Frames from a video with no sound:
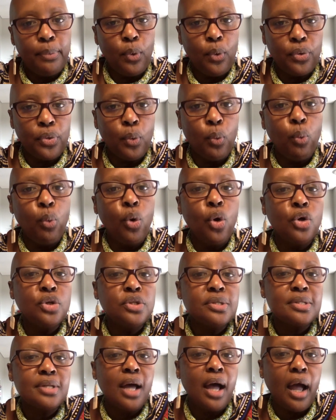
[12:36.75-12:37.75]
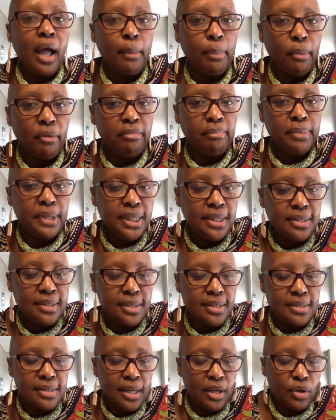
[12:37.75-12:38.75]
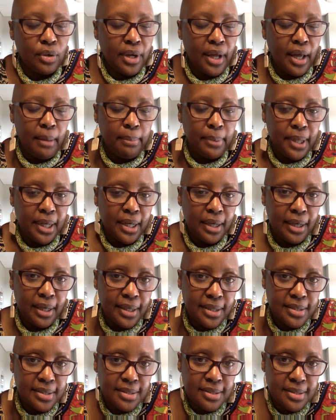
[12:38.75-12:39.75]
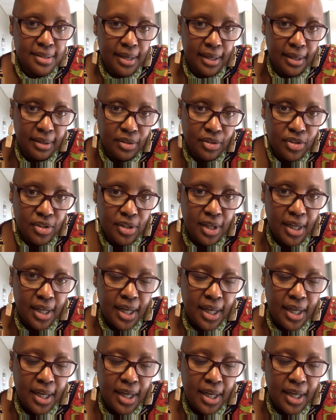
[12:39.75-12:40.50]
or the worst type of PTS that could happen at a later stage.